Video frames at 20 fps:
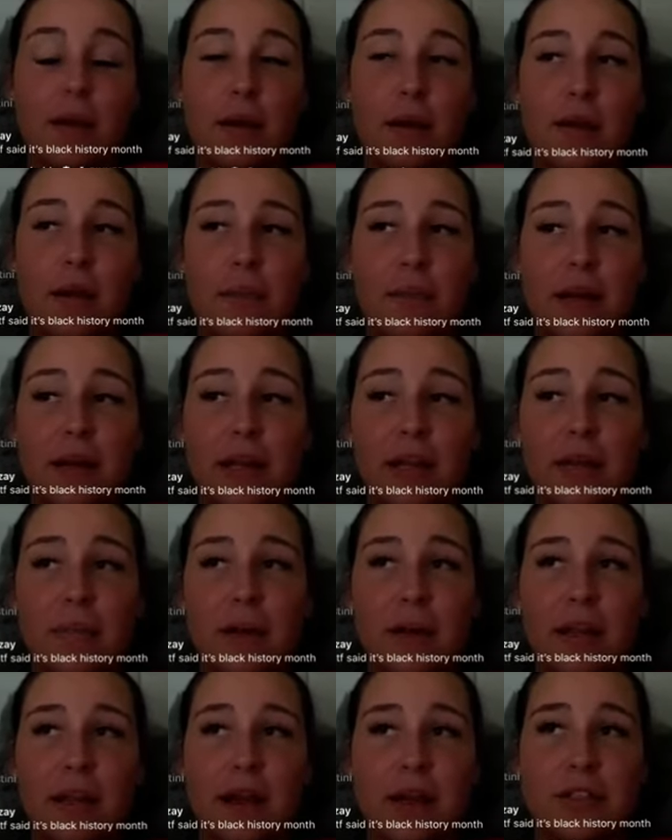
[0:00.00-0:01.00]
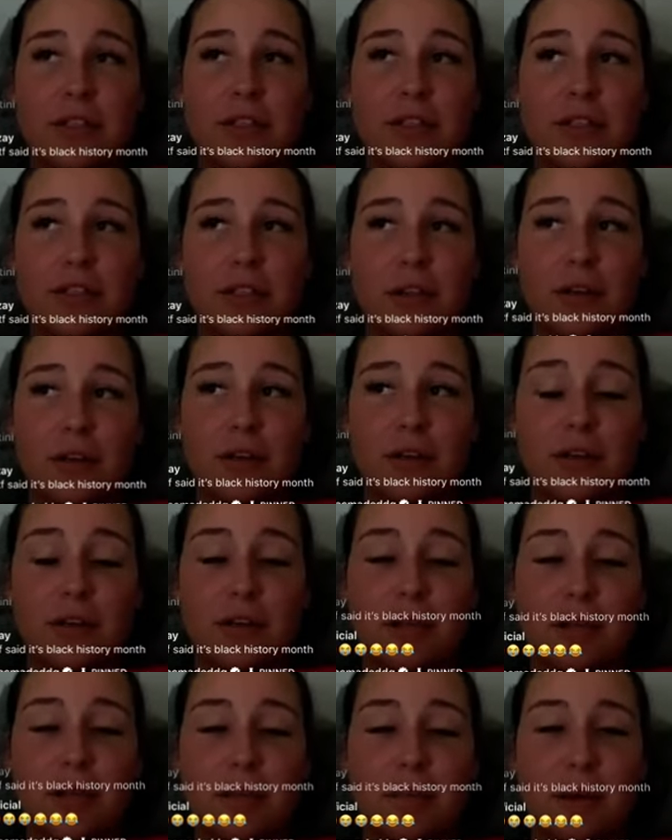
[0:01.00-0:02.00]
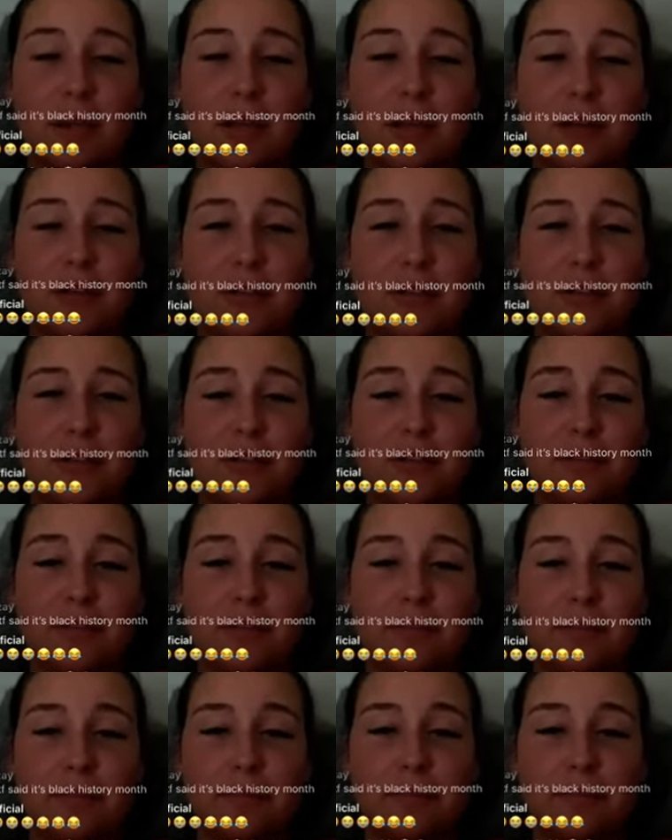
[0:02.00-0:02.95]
Oh, I'm about to get my lashes done and then get my nails done.